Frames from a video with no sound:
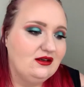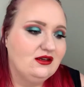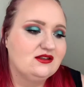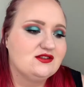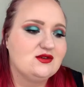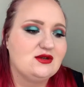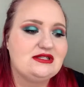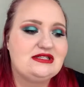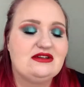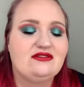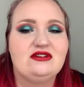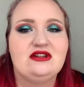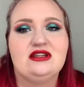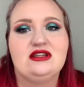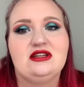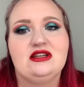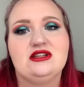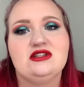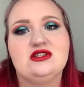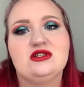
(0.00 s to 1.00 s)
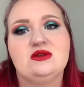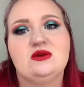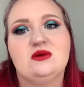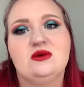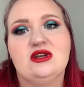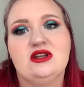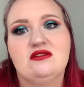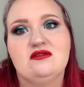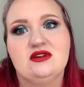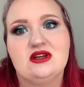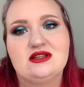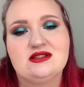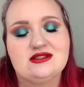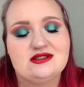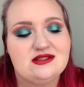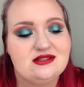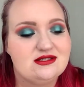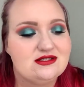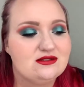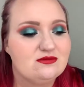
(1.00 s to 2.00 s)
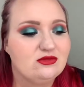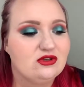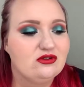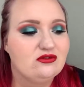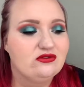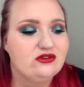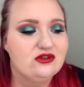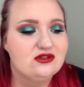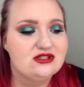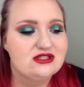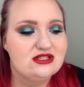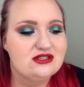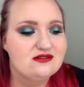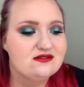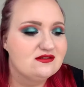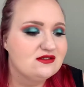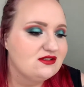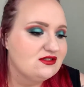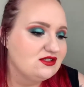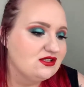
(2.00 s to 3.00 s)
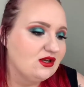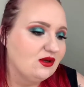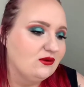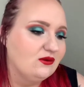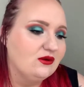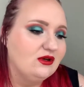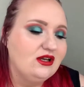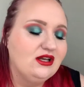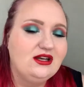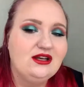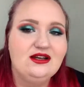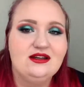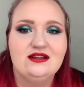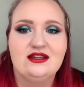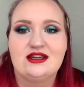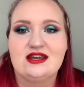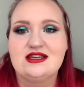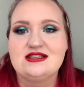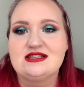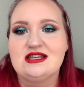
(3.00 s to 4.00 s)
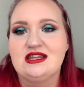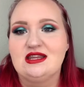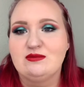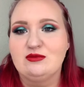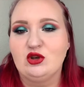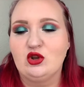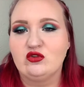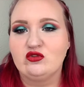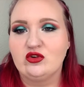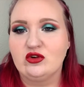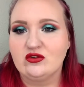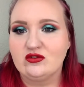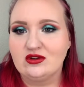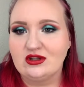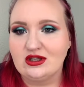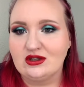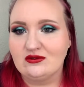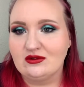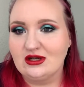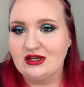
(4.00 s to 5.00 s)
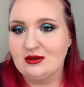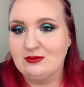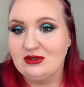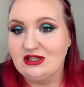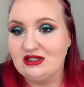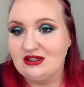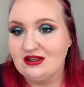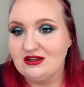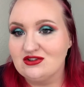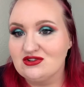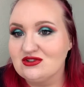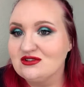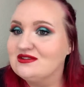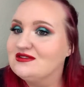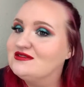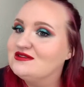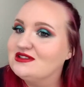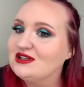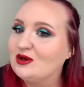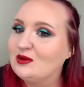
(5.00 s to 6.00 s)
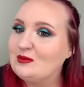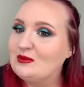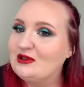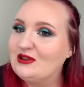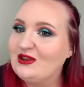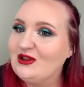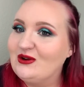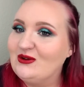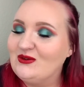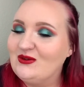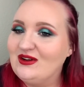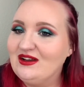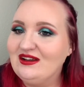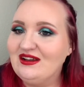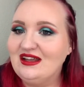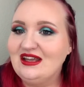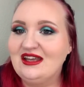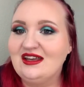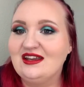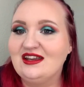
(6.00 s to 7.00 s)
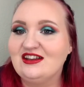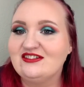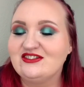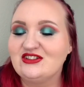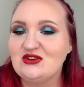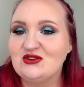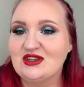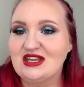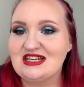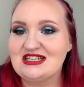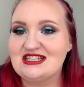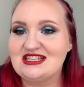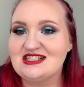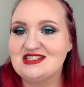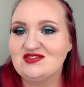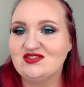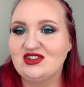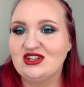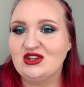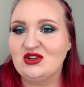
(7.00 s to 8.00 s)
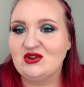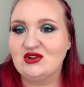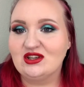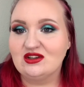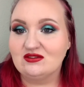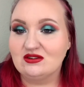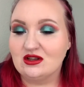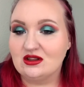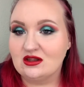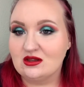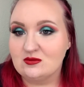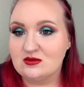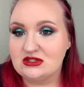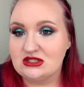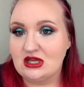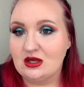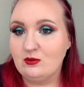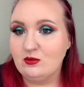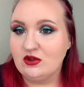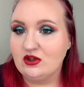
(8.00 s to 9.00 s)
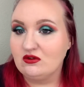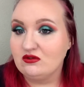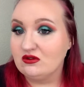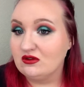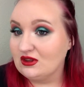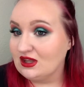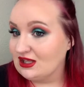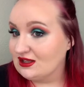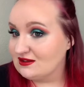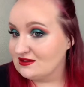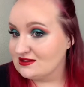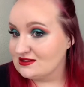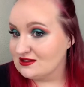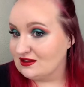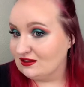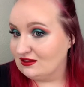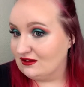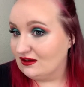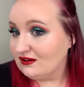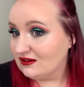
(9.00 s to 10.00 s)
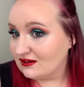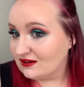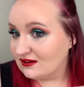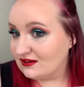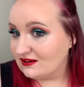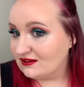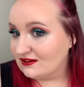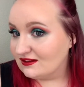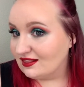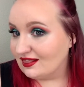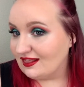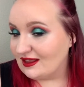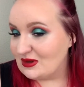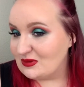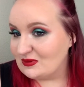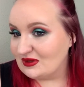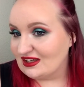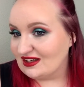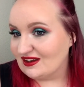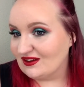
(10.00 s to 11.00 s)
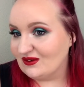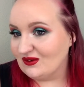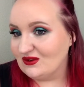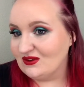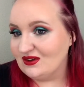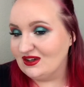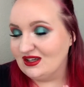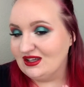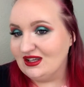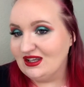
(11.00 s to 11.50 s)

So I definitely need to invest in some good falsies. So like I said, let me know if you have any recommendations down below. If you like this video, give it a thumbs up. If you like this look, let me know.